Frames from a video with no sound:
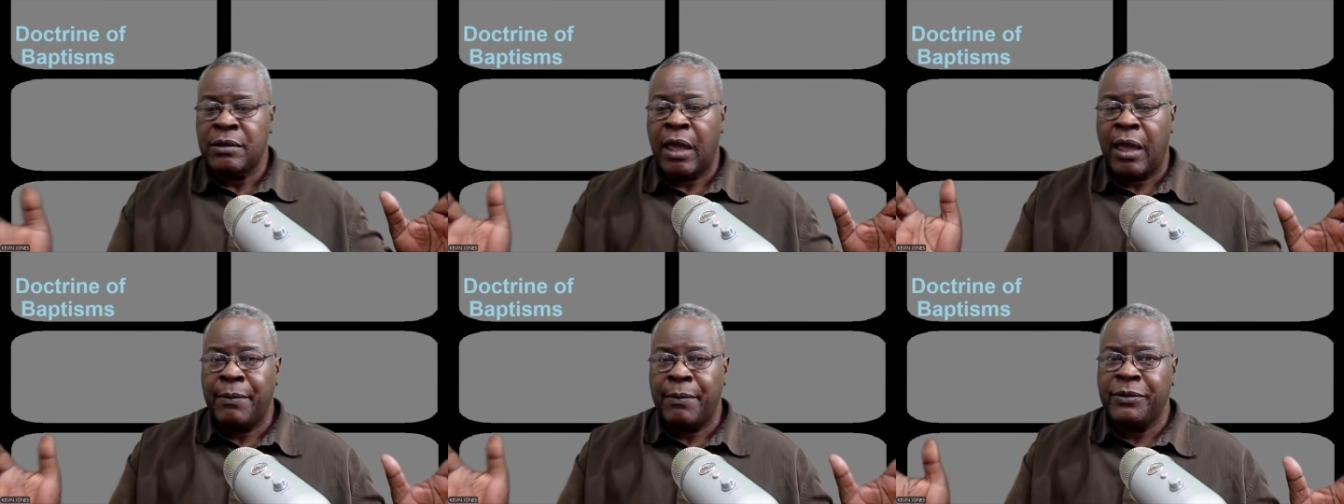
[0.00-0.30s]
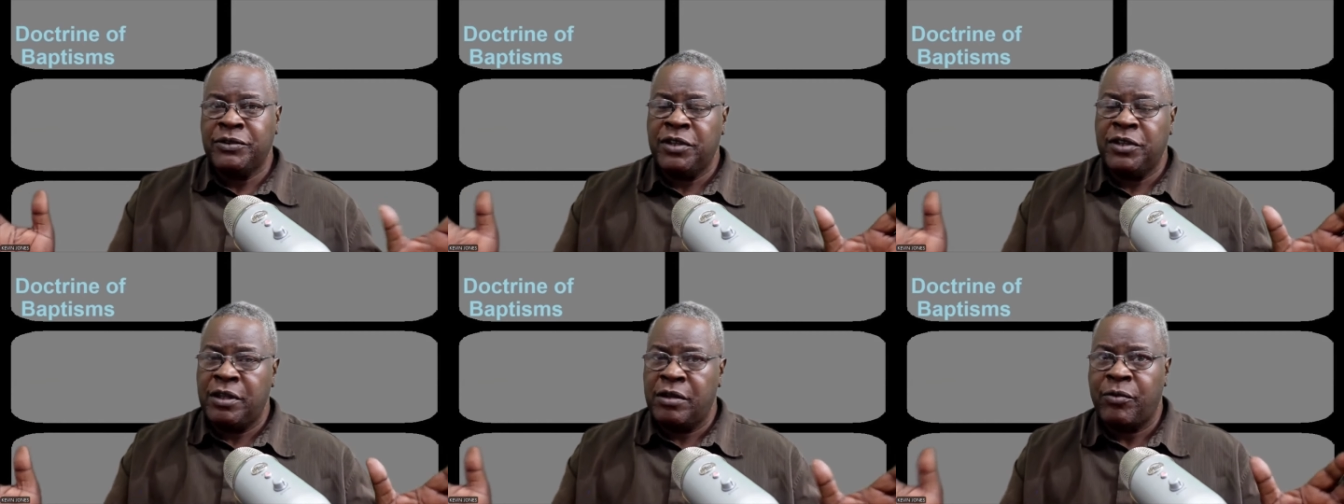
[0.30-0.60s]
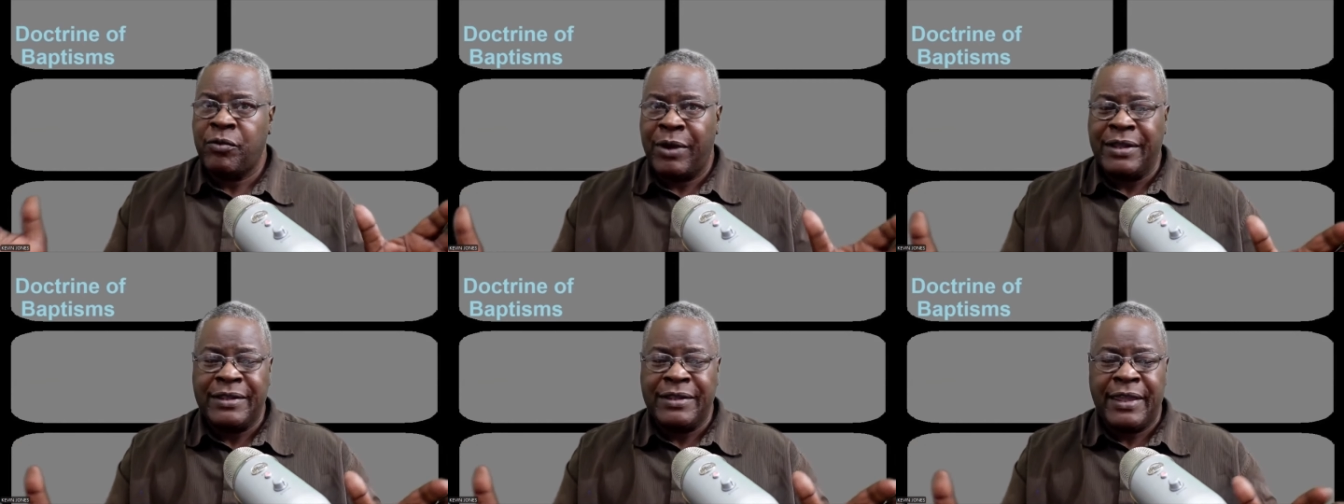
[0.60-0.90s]
I'm gonna tell you
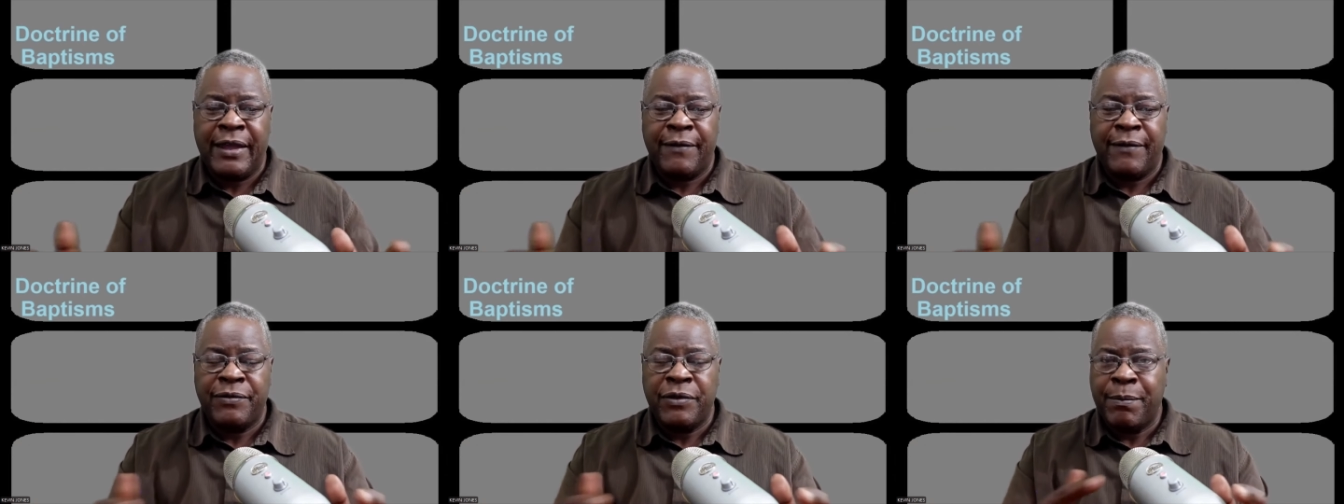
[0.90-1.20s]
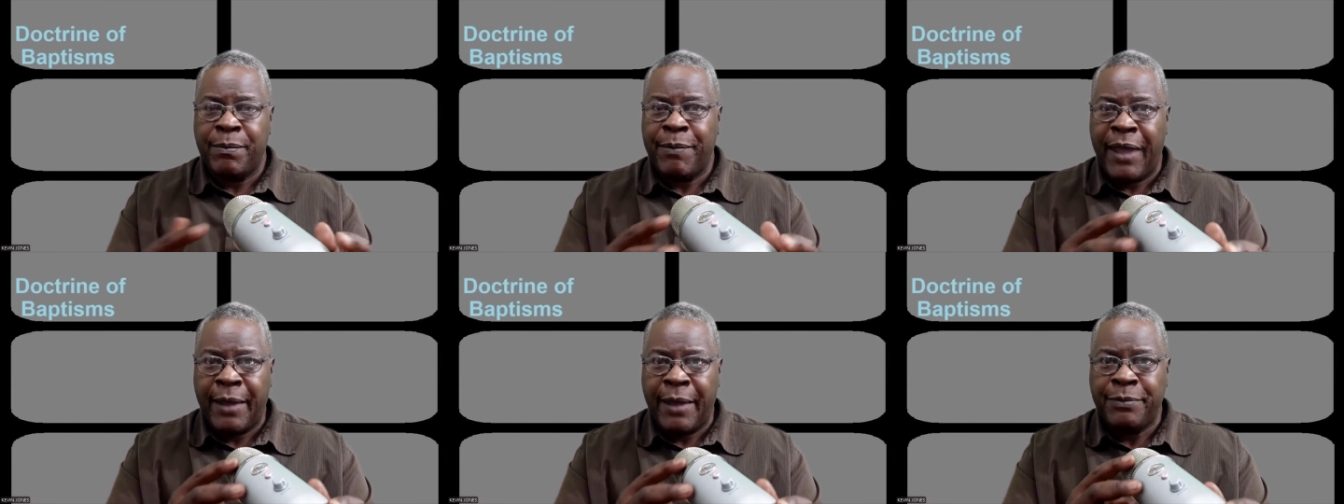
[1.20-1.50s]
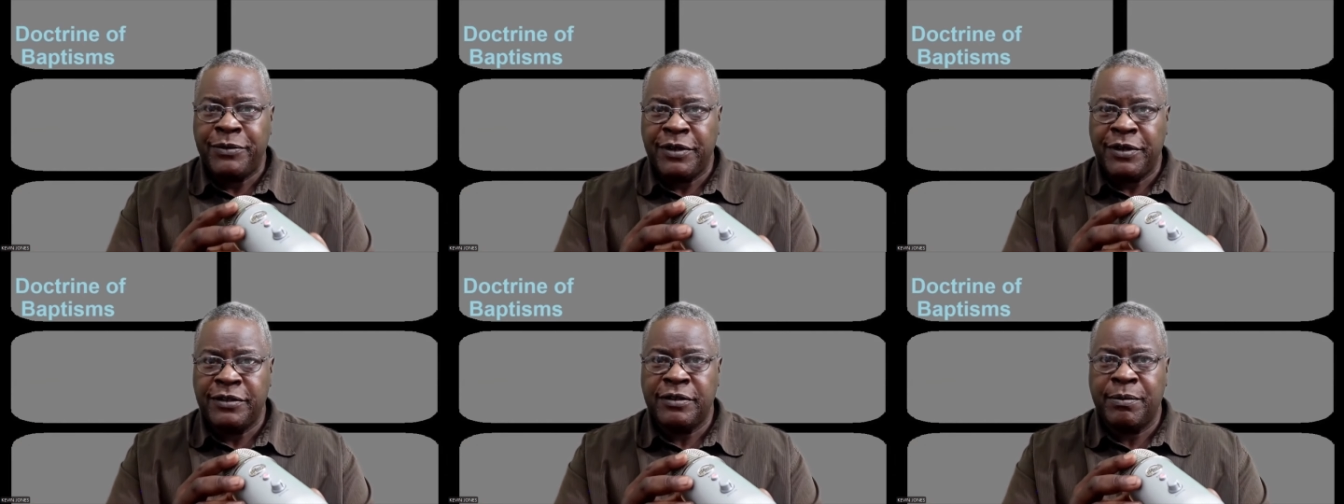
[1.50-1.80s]
right now, the
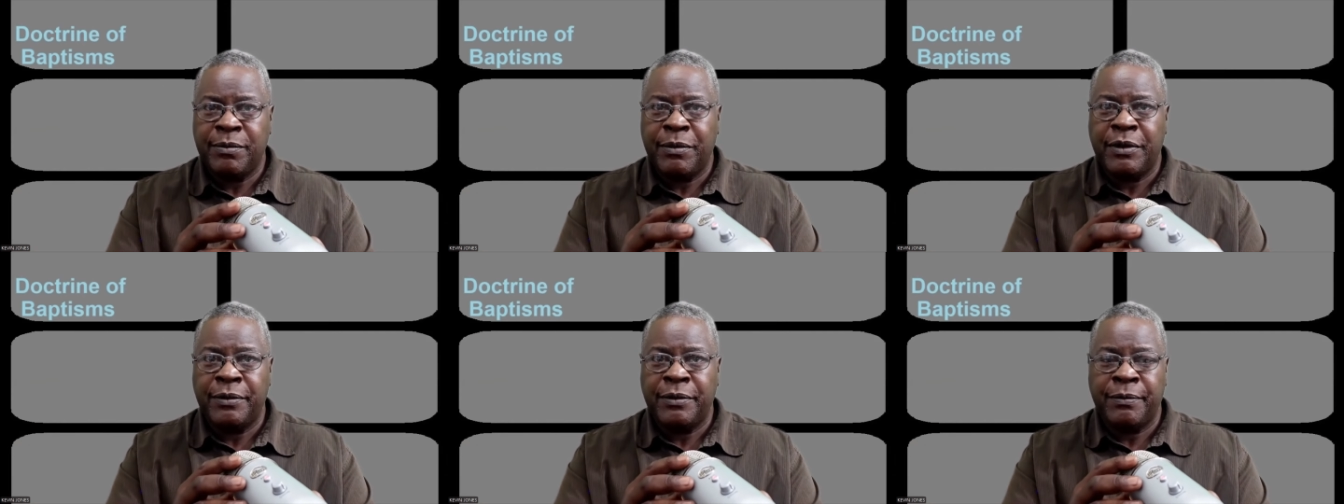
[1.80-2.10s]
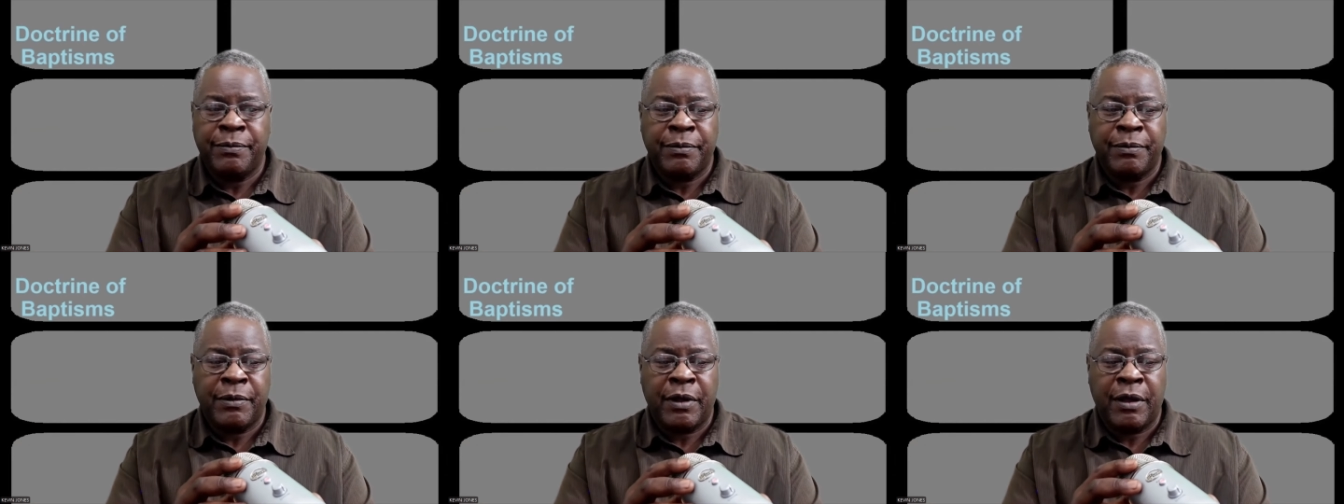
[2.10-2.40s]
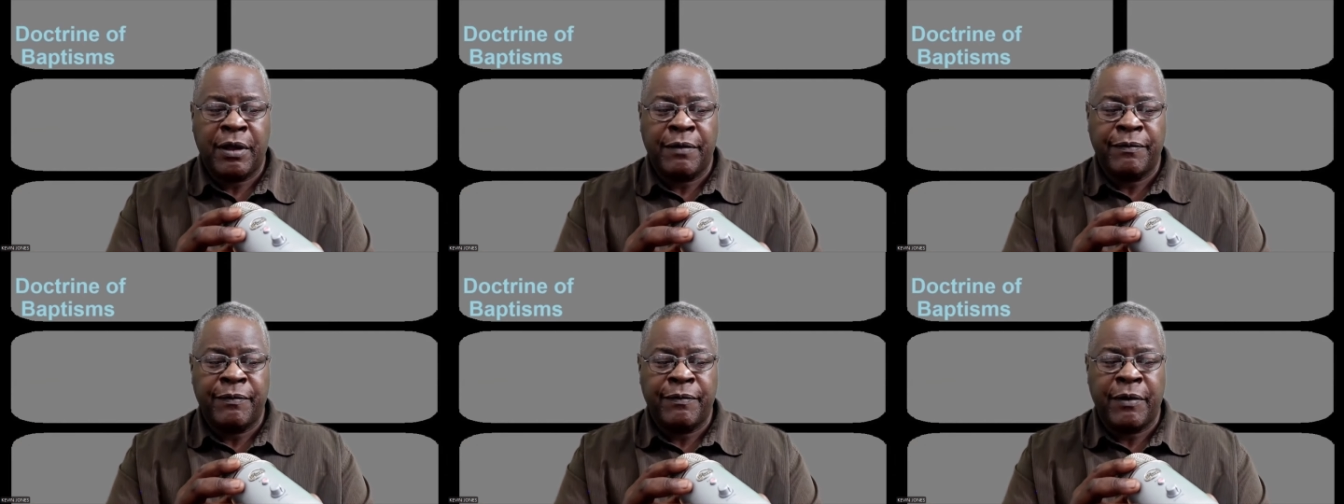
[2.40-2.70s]
baptism of,
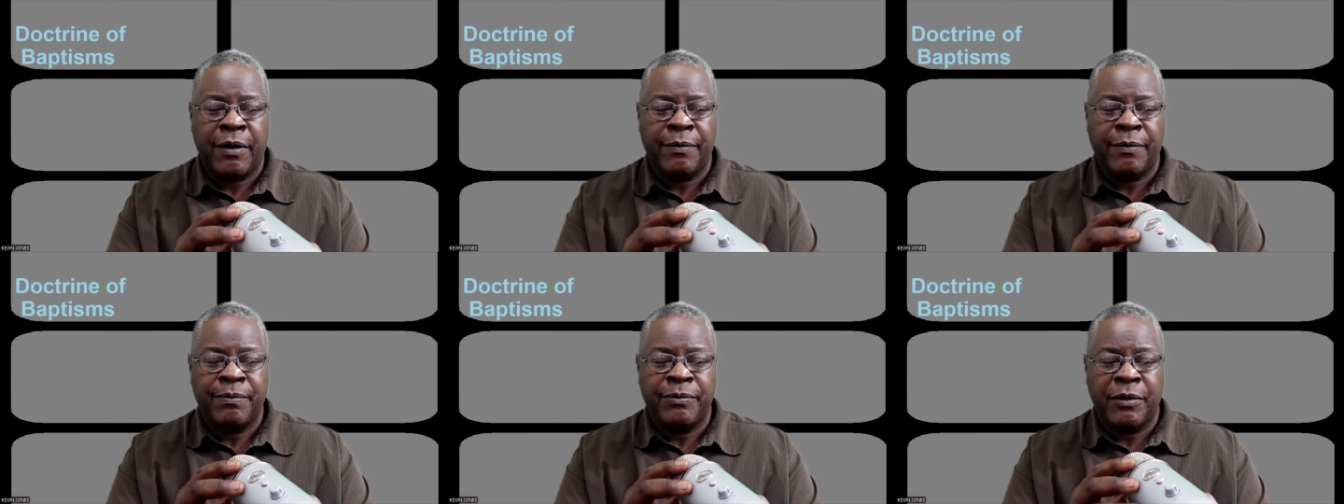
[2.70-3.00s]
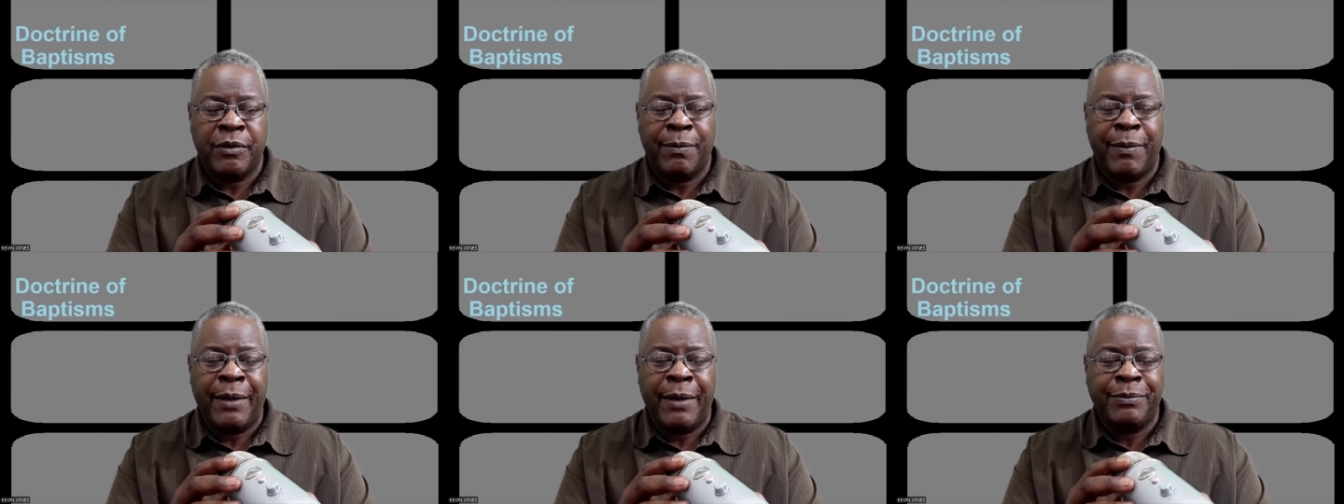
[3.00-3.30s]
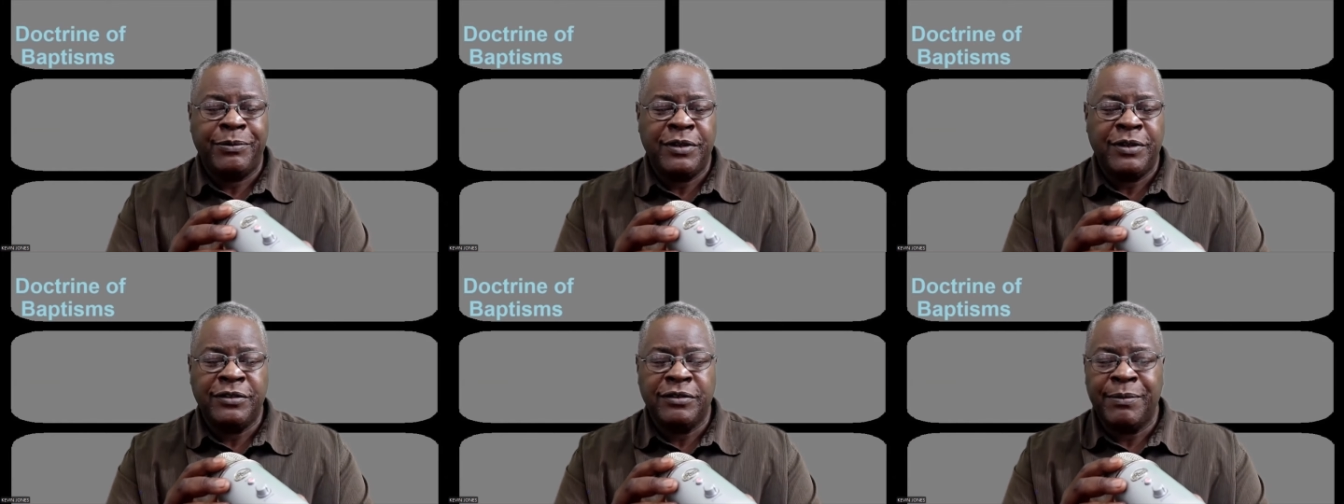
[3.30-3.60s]
of, of the
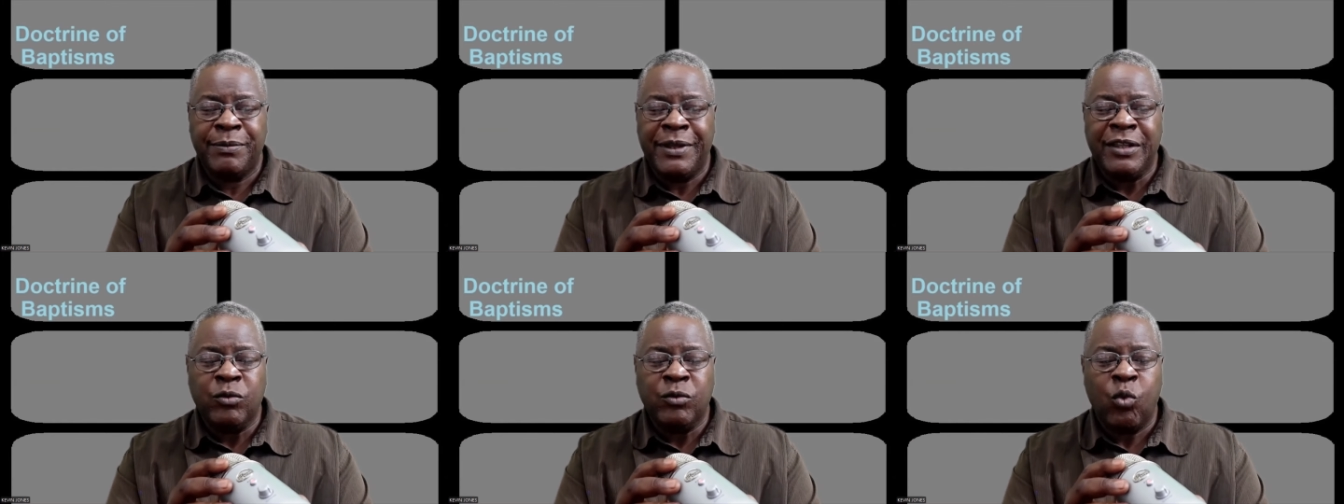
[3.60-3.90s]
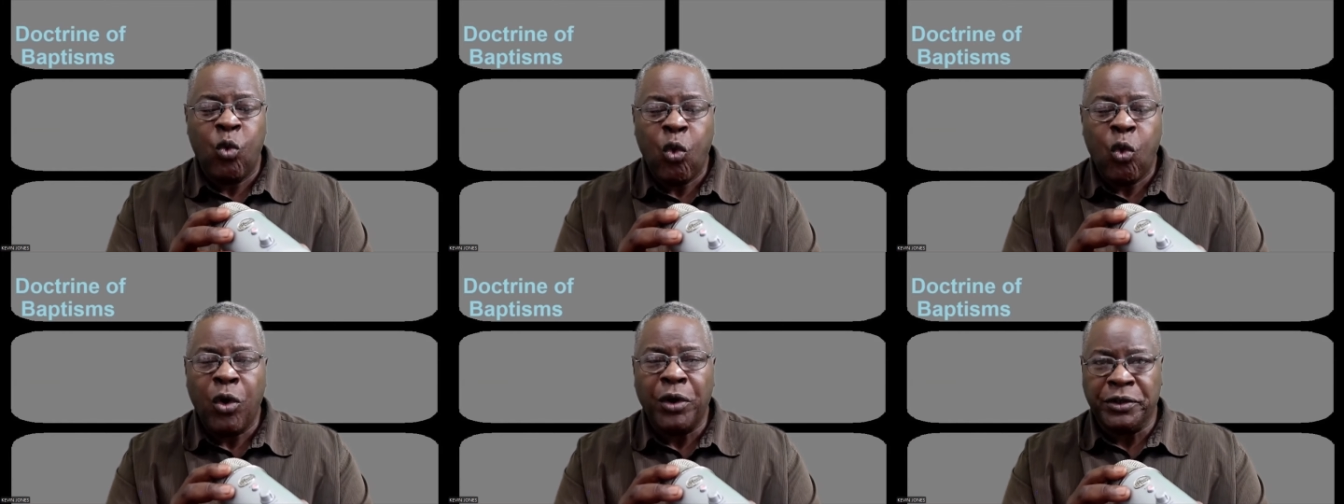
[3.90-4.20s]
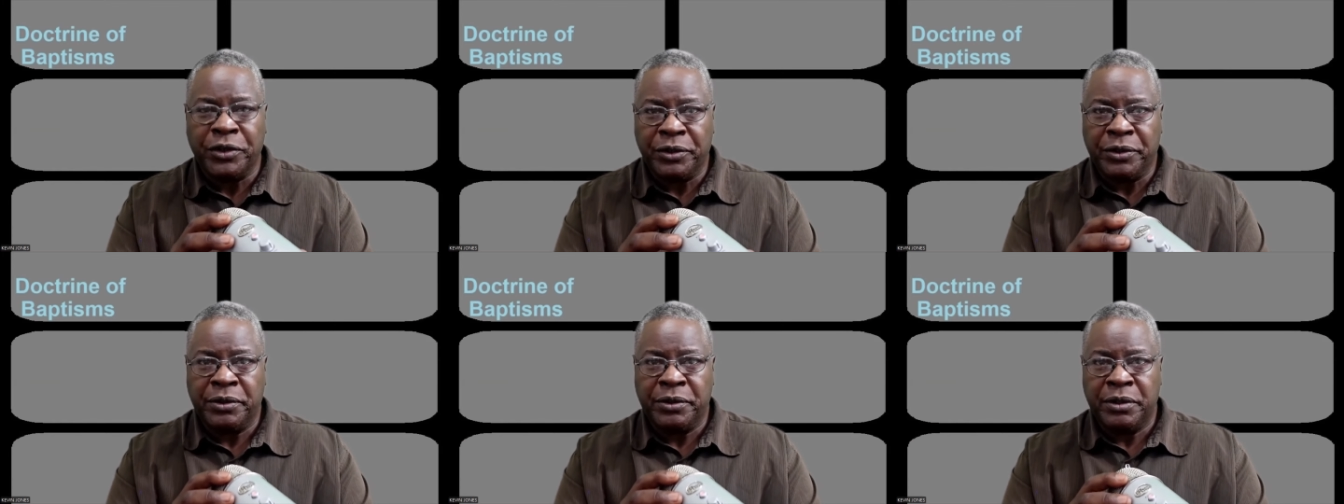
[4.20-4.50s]
baptism in
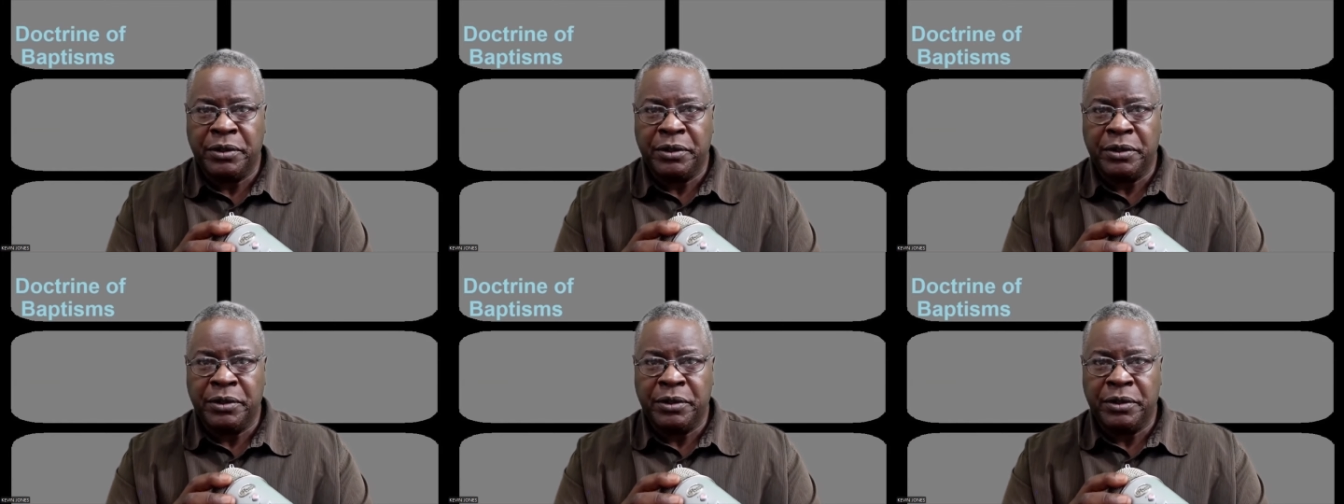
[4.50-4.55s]
water